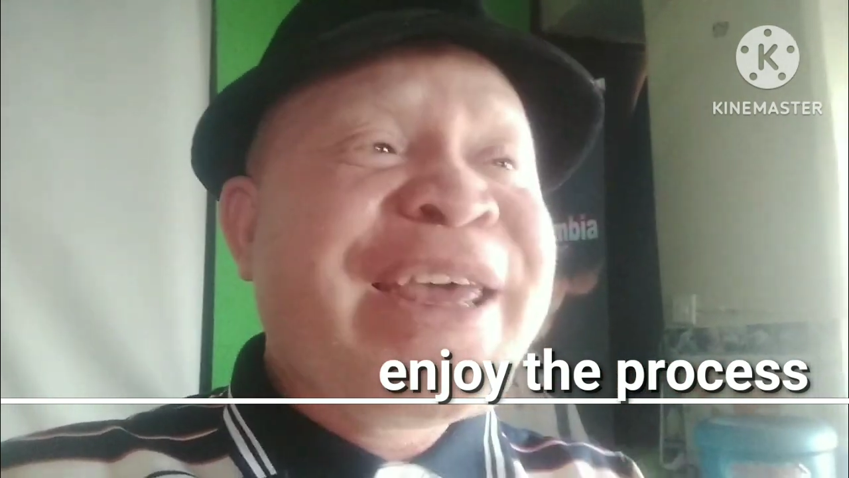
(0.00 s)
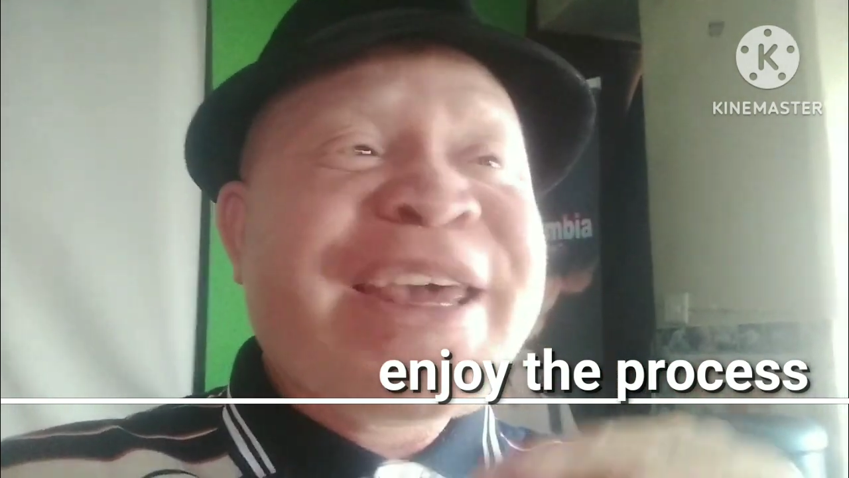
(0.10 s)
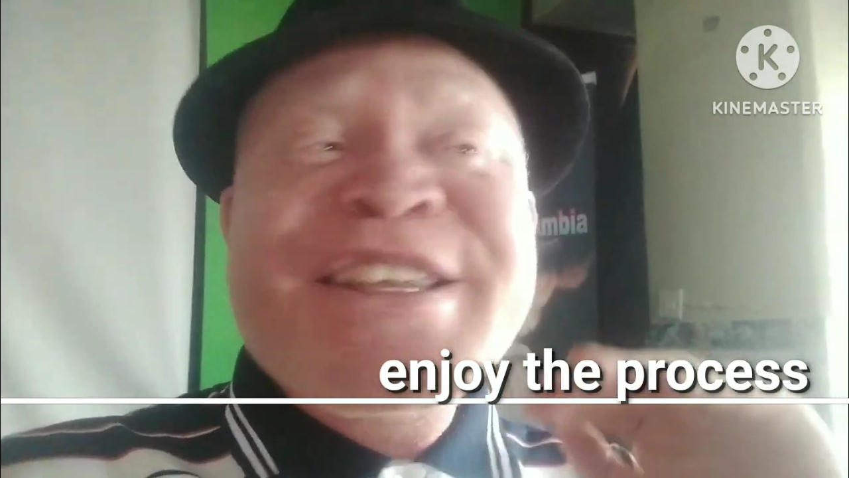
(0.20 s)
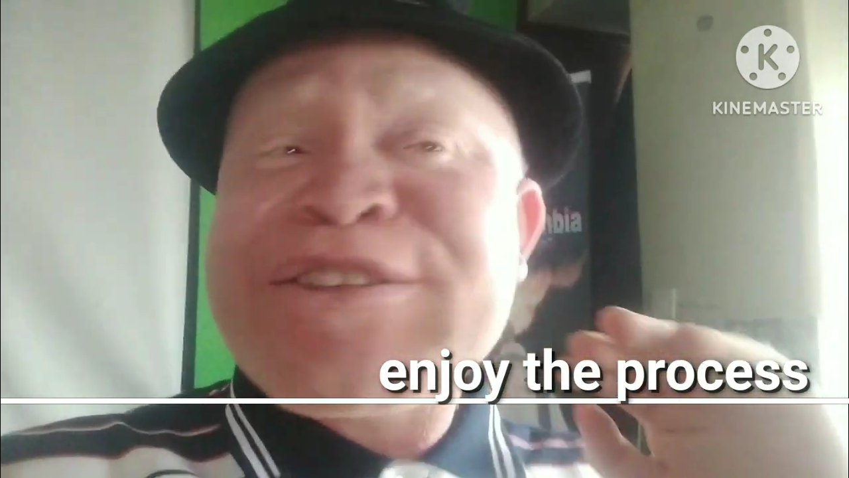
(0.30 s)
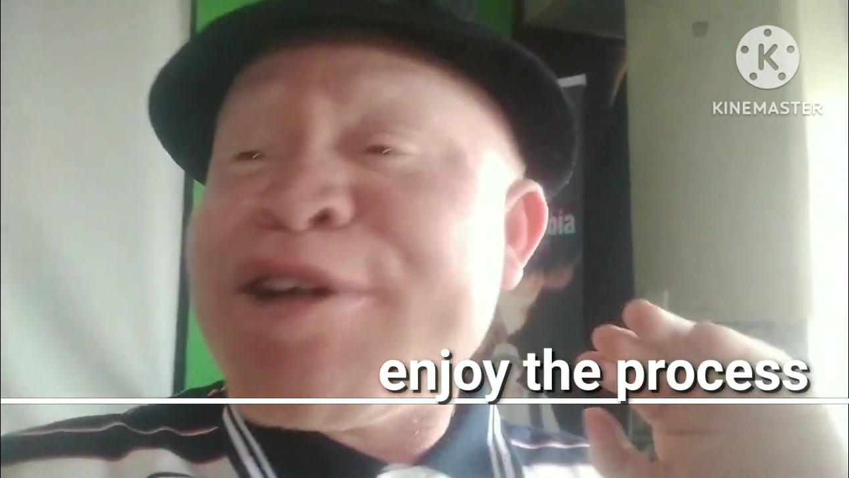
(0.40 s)

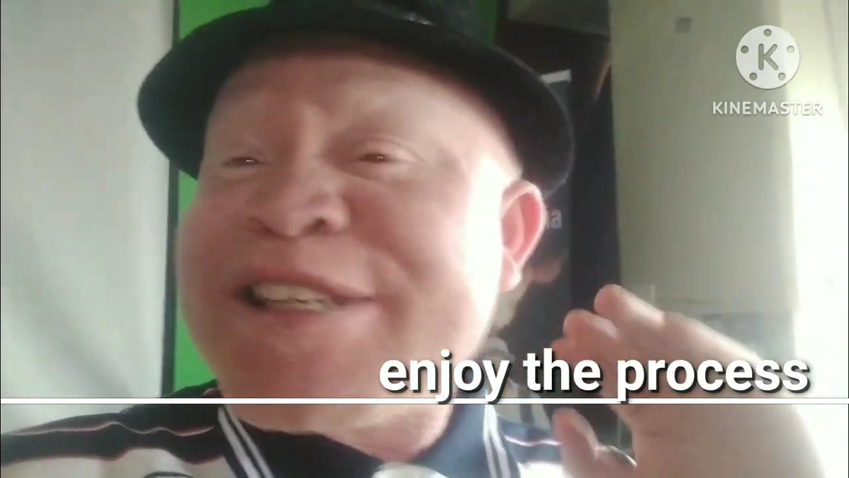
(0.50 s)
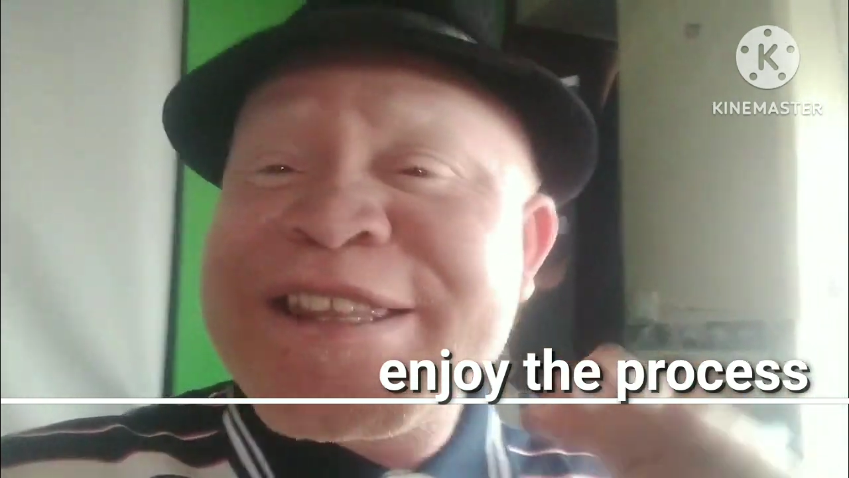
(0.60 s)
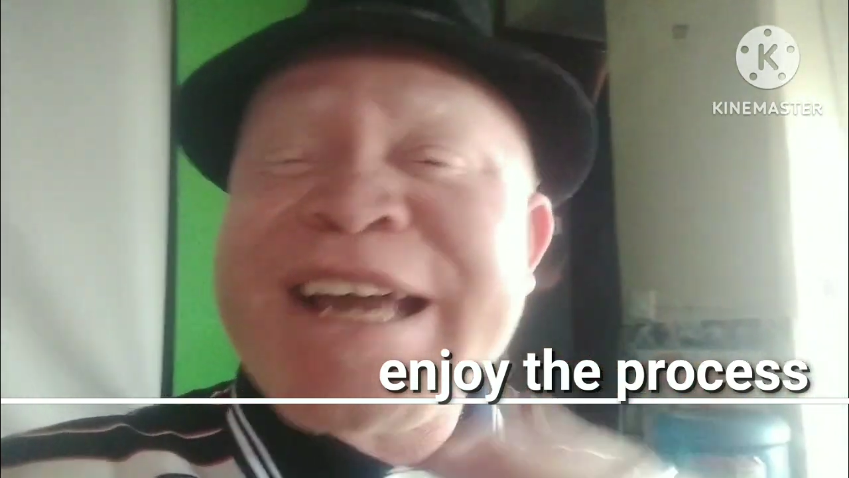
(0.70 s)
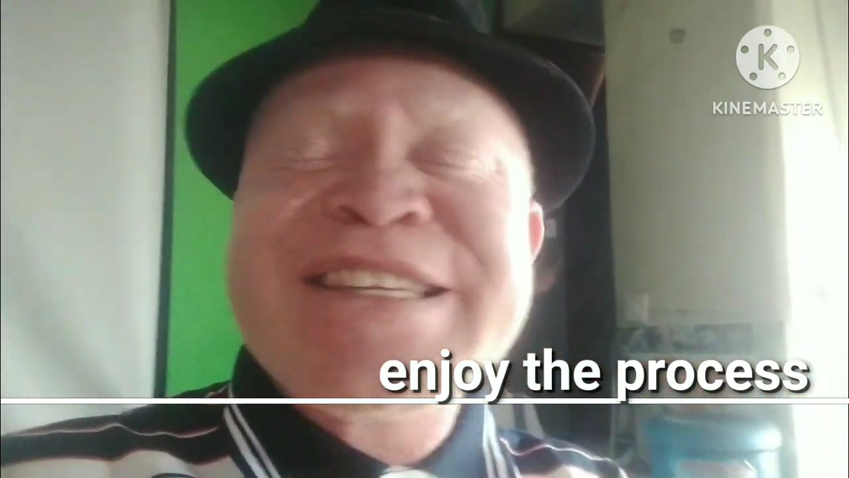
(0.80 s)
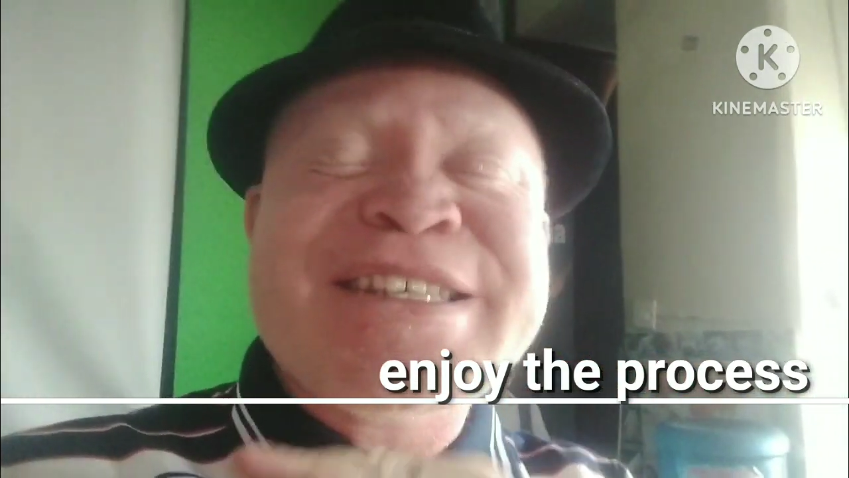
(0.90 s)
It's not
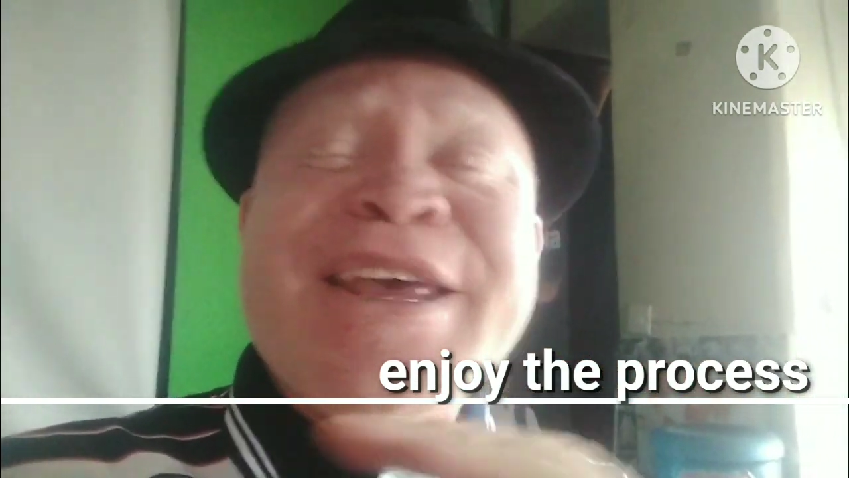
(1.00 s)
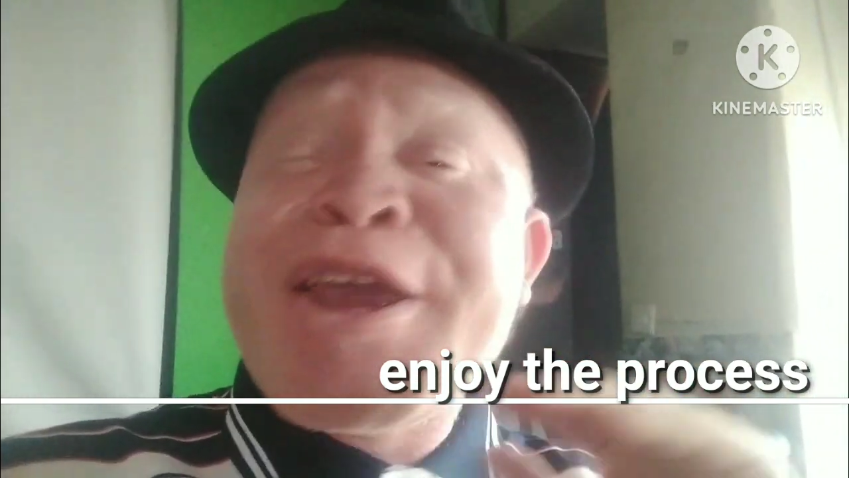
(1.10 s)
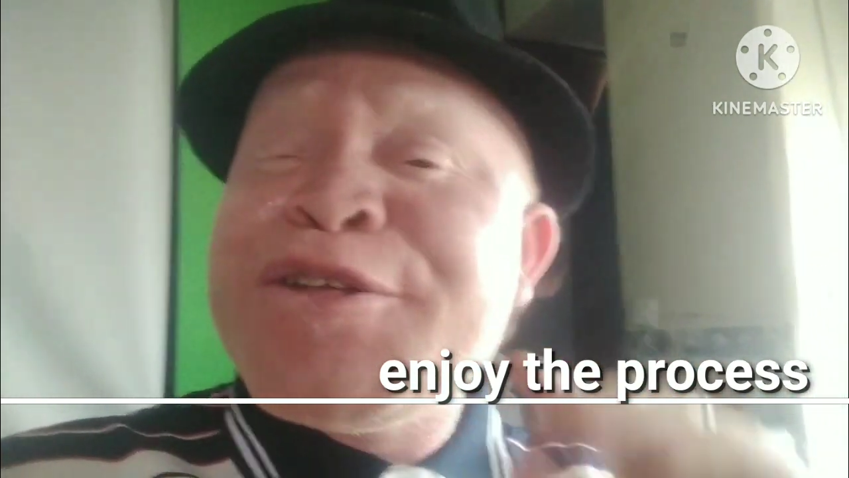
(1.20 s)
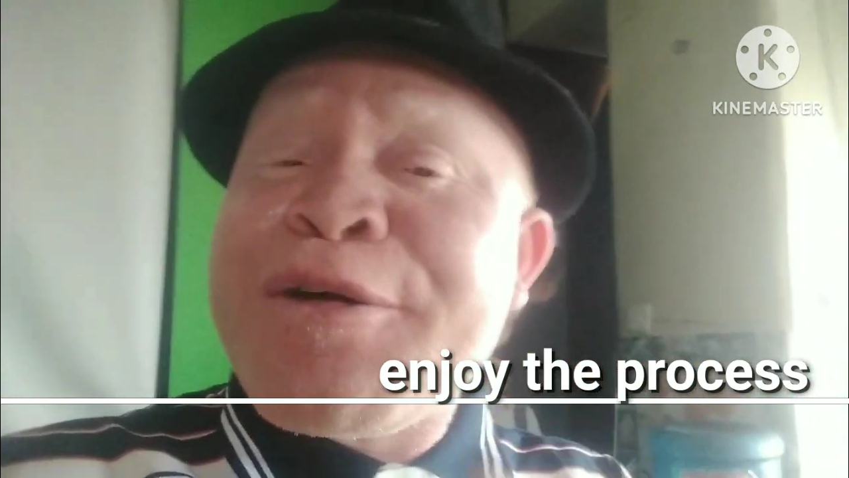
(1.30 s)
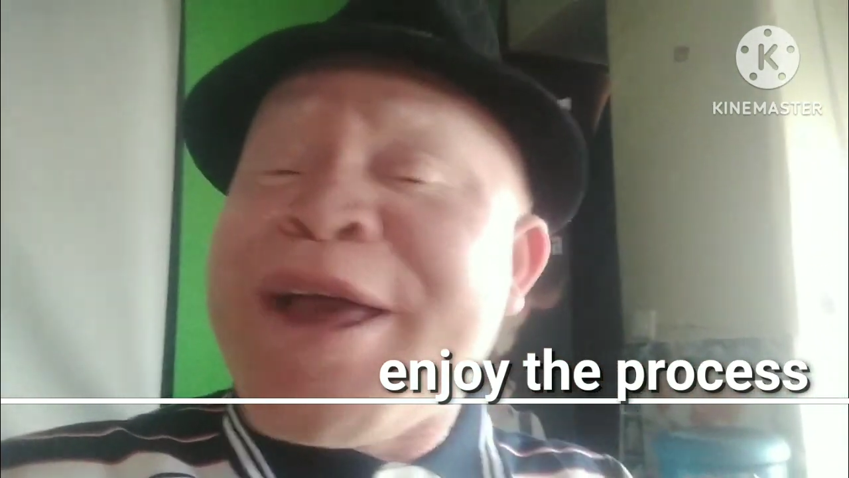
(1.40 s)
that,
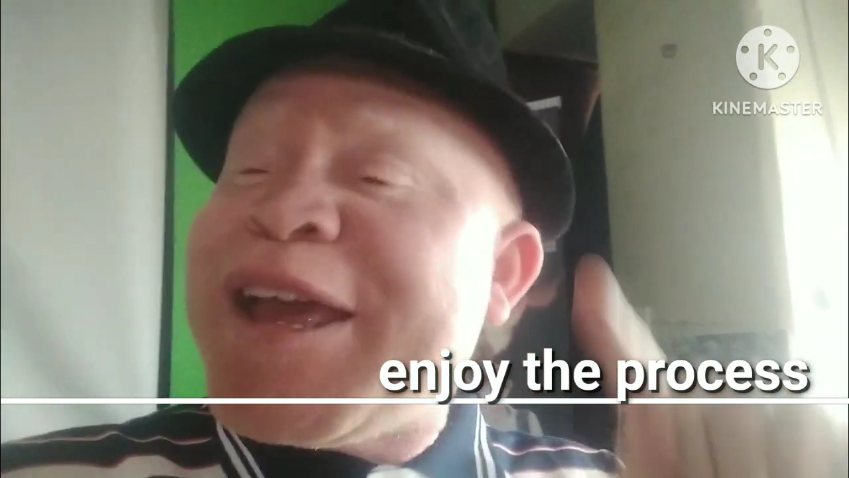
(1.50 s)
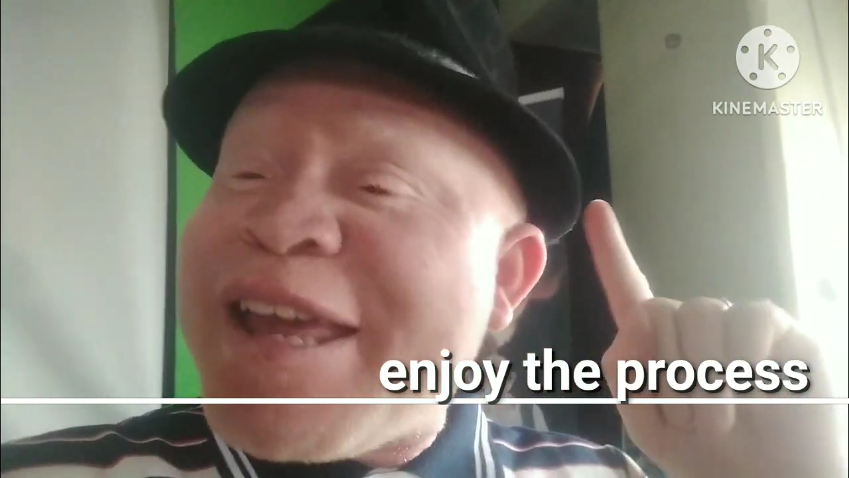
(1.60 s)
you know...